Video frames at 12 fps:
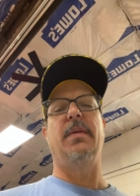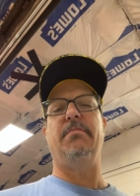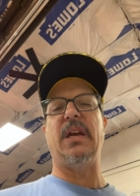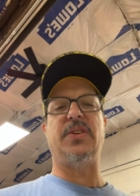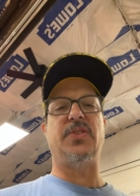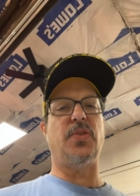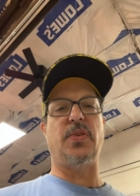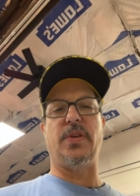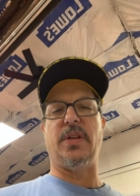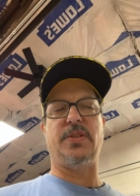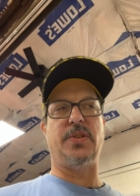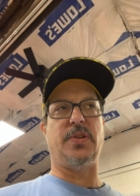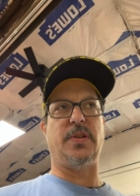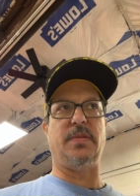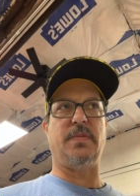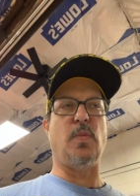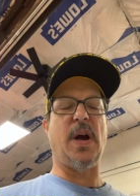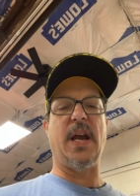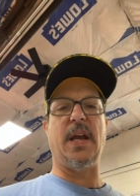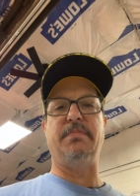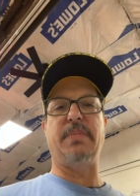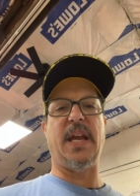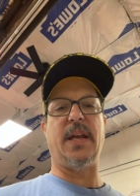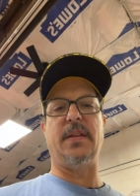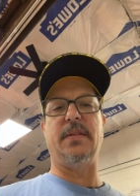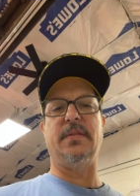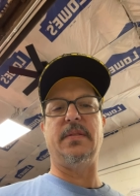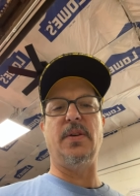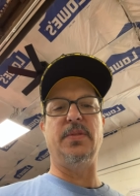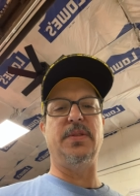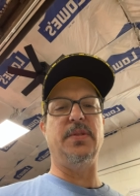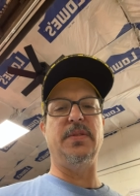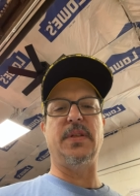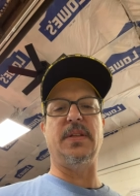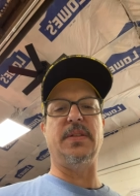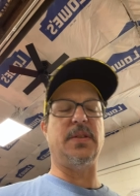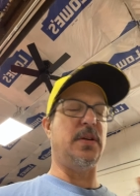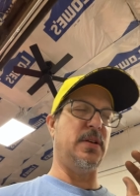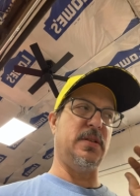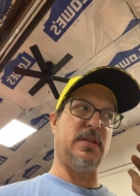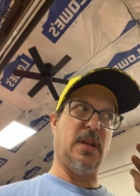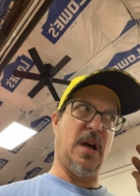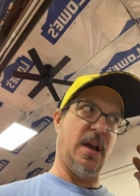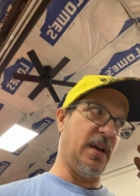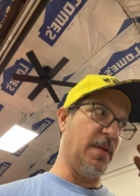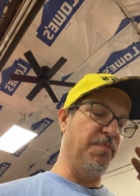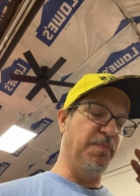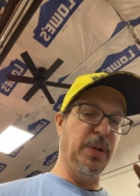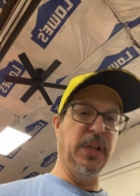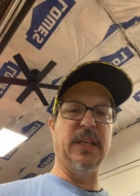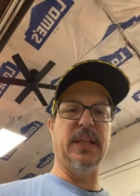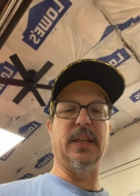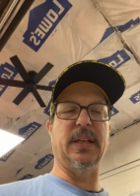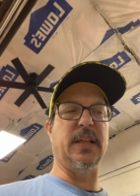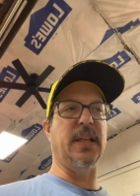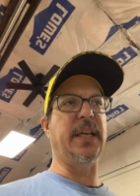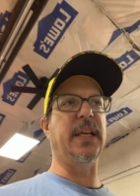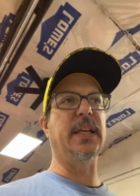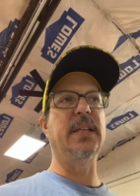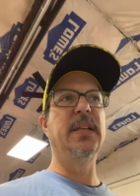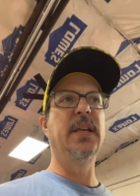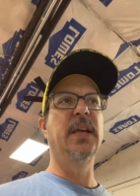make sure that your wideband O2 sensor is like completely clean,